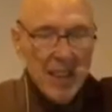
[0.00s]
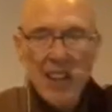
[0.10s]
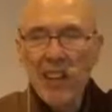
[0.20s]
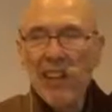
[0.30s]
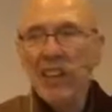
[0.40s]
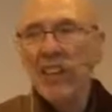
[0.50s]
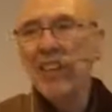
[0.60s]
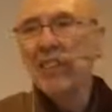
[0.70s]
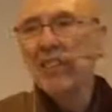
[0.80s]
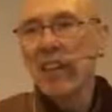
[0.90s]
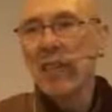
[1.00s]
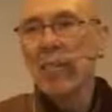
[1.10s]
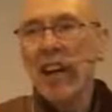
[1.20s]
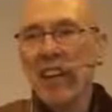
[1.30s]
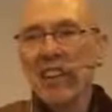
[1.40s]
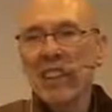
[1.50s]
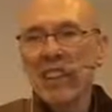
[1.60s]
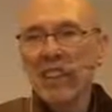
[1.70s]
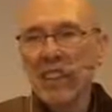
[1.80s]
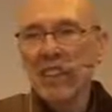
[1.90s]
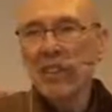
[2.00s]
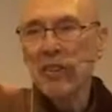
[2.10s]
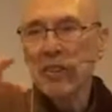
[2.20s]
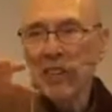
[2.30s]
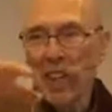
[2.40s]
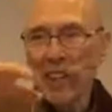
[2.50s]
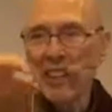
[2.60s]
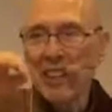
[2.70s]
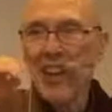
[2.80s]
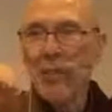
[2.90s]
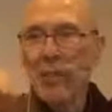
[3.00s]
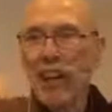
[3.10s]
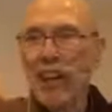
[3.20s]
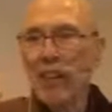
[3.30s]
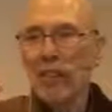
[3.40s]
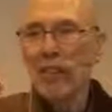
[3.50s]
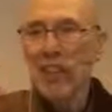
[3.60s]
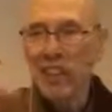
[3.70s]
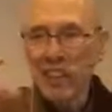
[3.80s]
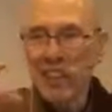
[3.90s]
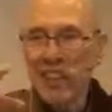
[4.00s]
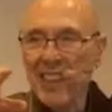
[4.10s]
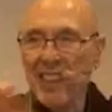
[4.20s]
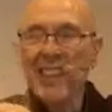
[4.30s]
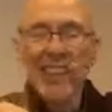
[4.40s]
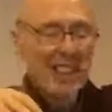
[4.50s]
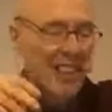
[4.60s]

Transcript: And then Ratthapala continues on his alms round, and he sees that